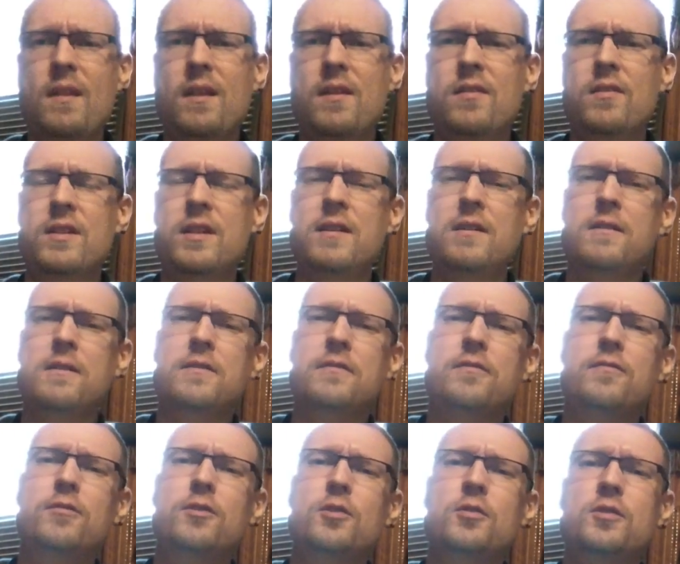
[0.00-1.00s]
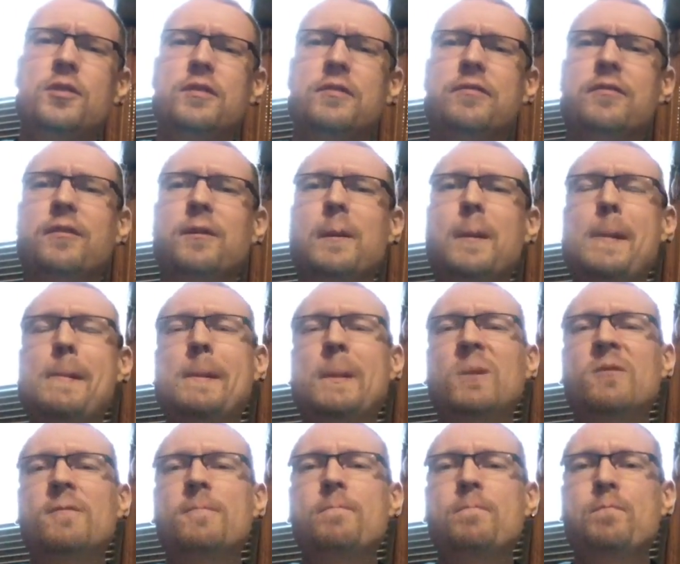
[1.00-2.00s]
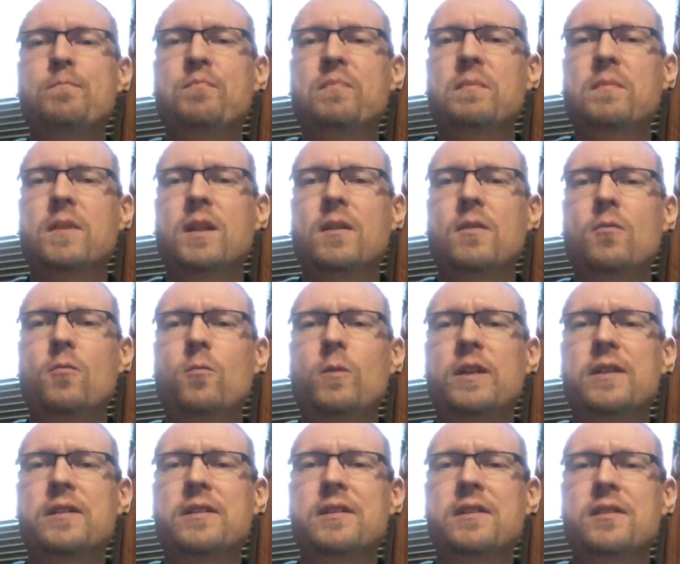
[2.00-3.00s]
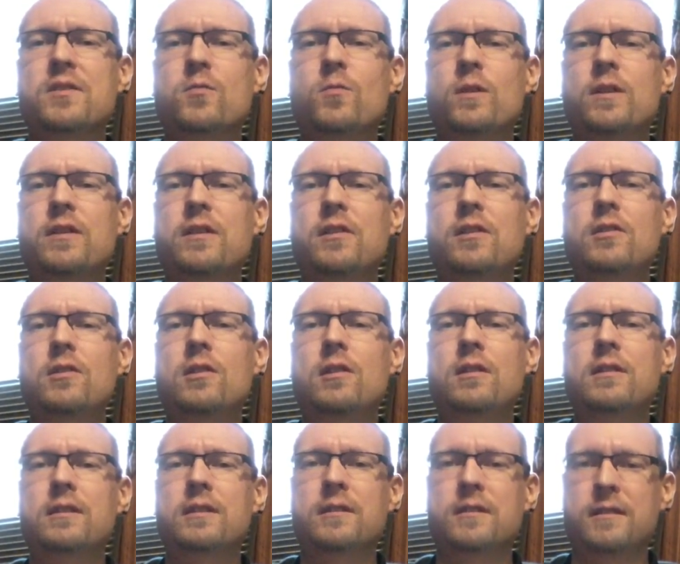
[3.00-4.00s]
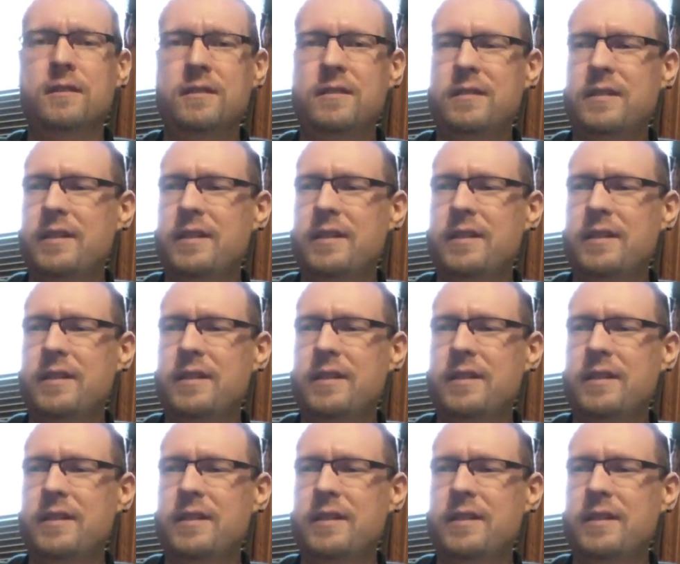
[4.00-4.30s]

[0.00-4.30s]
the narrative of Lucifer, which is one of the longer